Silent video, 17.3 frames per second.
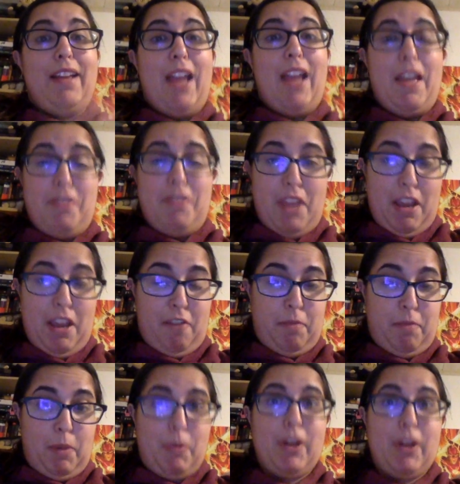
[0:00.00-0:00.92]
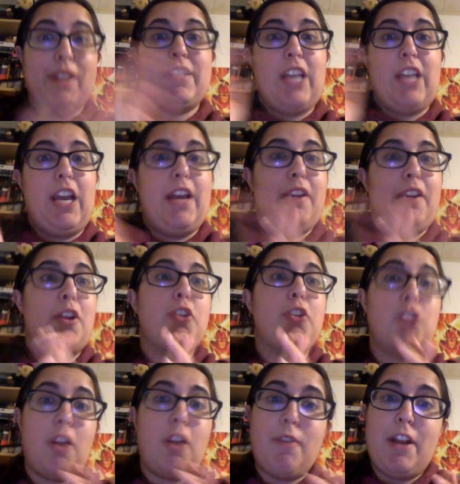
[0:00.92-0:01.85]
and the Half-Blood Prince, and
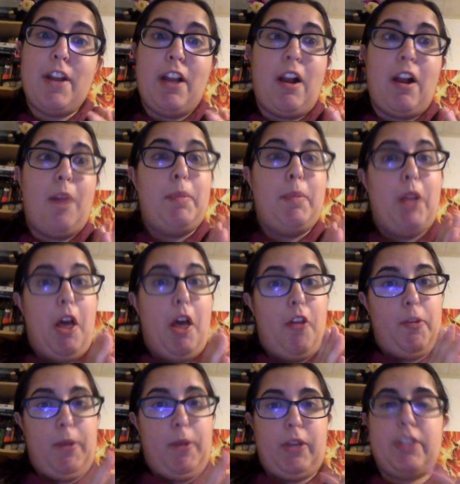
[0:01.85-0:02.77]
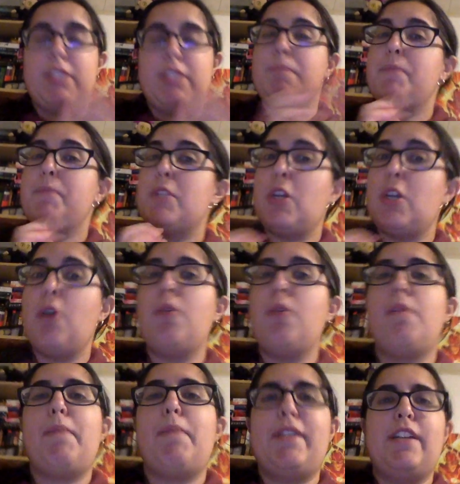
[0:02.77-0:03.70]
start reading a couple of other books.
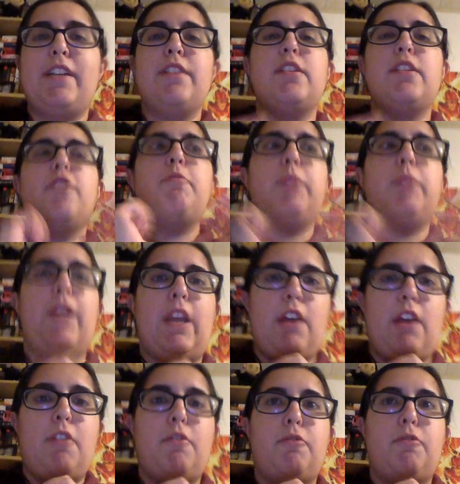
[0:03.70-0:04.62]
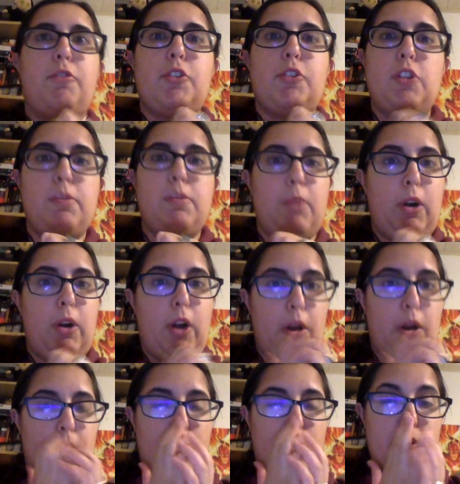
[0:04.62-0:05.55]
So my tentative plan for
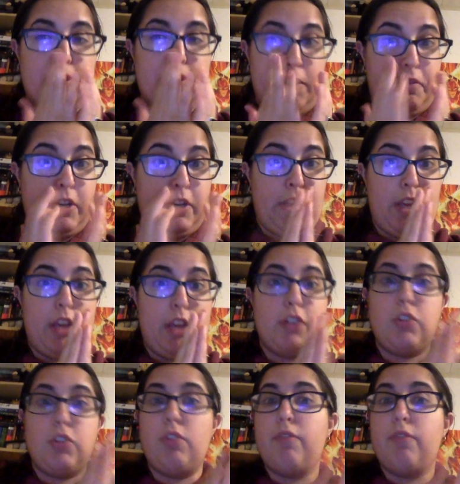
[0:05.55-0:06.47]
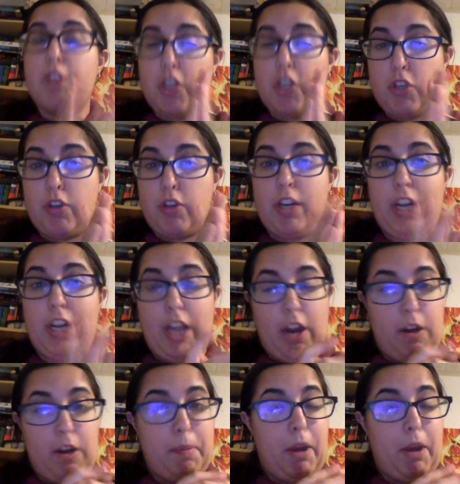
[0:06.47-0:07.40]
tomorrow definitely is to finish reading
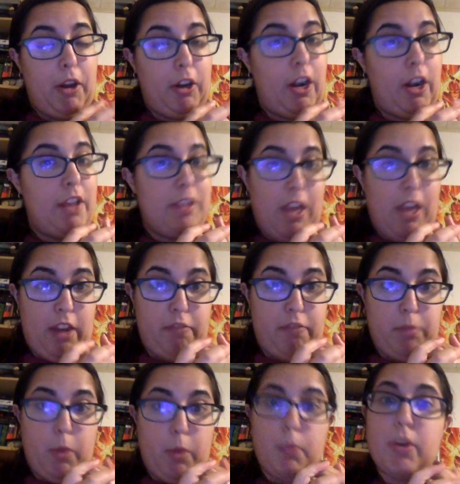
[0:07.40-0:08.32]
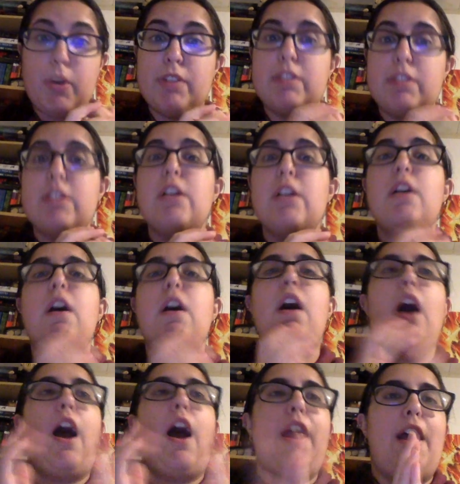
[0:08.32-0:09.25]
Harry Potter and the Half-Blood Prince.
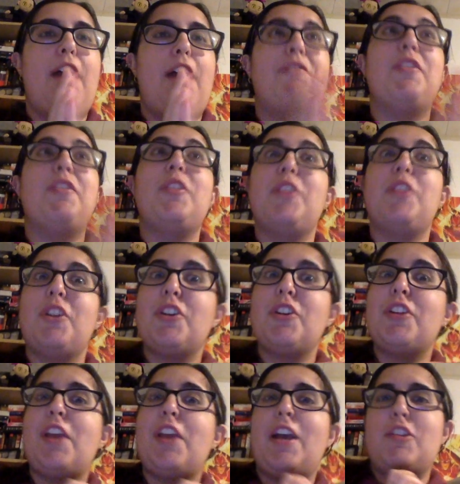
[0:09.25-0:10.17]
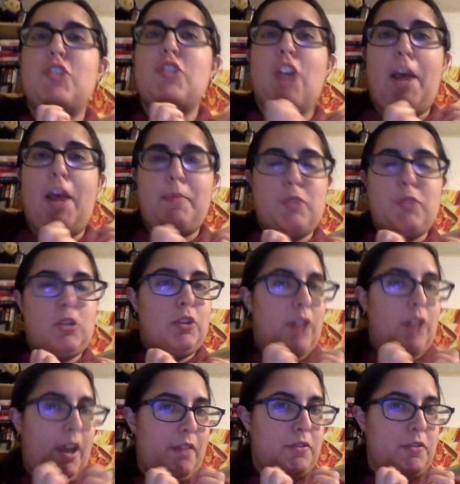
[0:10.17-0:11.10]
I have literally a chapter
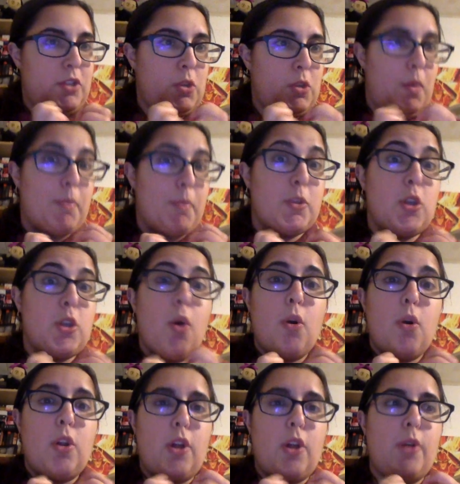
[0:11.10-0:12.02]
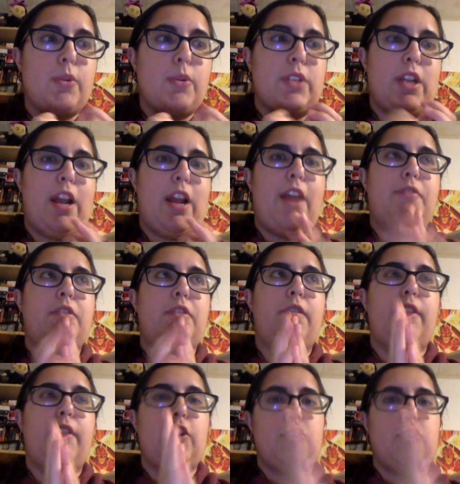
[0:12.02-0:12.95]
left, so I'm so close, and I have to
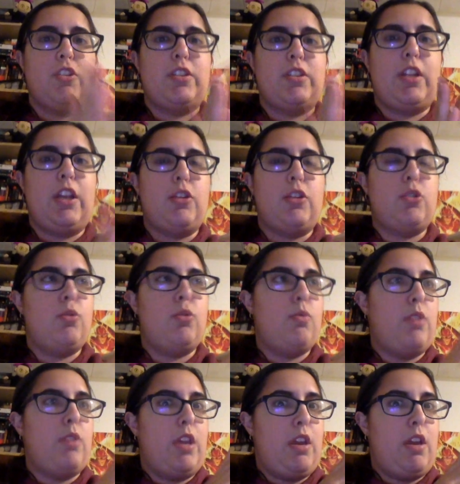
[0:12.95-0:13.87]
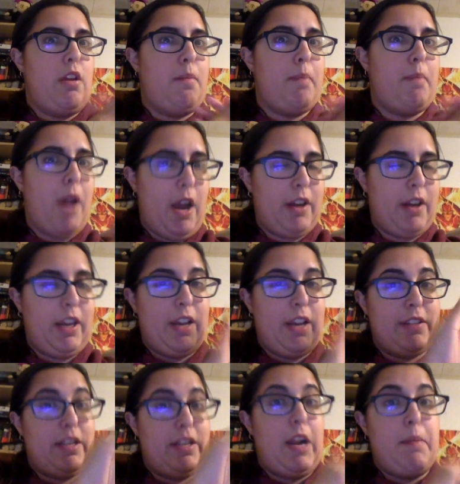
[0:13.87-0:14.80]
finish listening to the
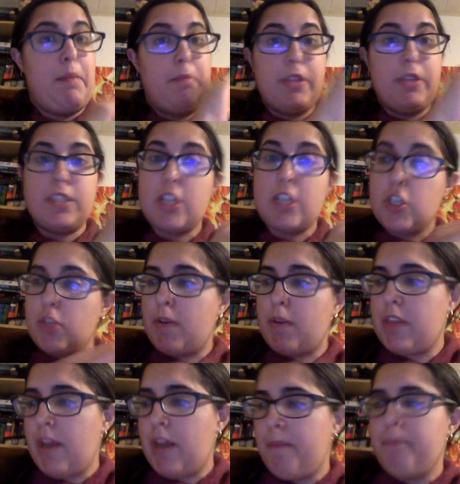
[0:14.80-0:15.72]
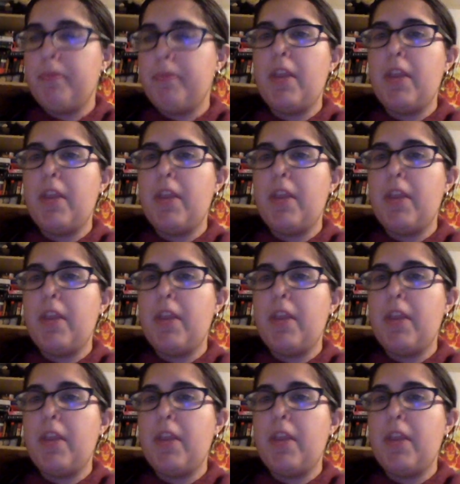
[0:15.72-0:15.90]
podcast that I'm listening to with it.